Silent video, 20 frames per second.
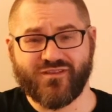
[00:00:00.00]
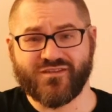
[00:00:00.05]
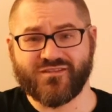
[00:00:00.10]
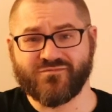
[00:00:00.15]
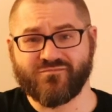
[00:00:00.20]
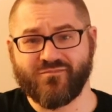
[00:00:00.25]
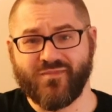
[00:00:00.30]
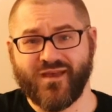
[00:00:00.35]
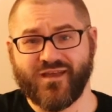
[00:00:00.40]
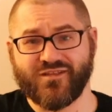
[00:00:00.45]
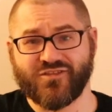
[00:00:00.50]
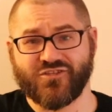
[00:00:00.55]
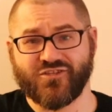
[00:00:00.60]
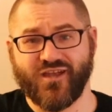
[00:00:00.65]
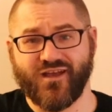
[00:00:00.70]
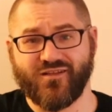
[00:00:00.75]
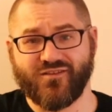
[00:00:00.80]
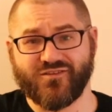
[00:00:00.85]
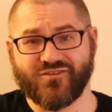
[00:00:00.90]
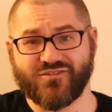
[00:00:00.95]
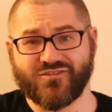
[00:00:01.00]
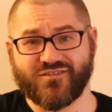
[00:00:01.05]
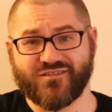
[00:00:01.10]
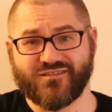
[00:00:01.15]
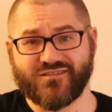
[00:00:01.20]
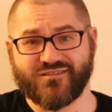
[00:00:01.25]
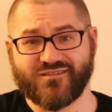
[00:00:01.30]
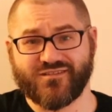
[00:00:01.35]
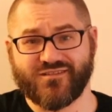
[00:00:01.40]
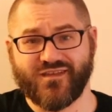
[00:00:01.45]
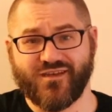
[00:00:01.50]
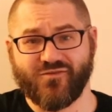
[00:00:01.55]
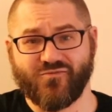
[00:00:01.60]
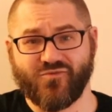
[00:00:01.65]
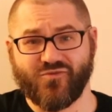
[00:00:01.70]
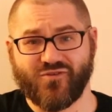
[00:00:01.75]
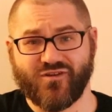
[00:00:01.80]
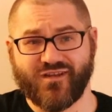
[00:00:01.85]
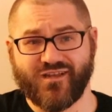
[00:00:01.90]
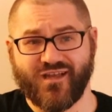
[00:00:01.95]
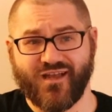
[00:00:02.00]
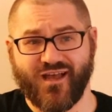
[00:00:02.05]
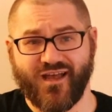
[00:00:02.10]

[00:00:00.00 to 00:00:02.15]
met challenges that were